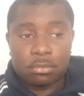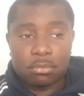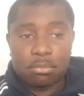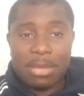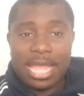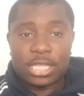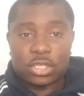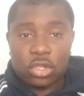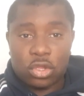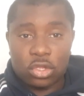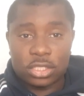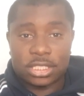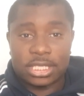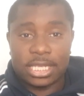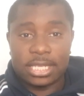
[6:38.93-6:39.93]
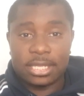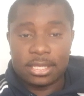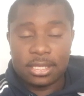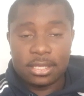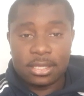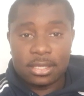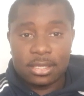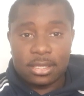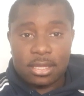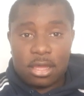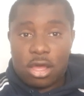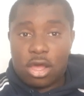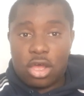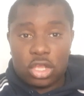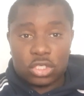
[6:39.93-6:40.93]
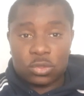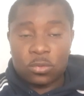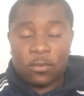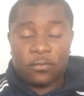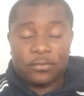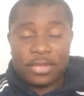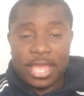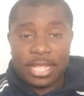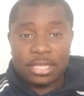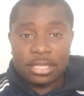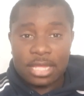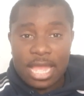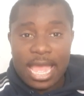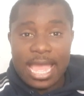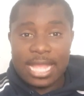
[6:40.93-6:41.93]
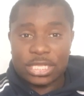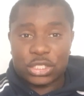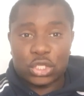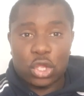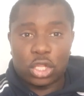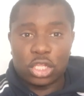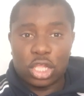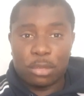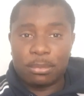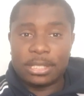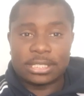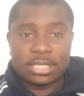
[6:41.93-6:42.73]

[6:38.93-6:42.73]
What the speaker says: Matt Doherty? Arsenal fan at Tottenham.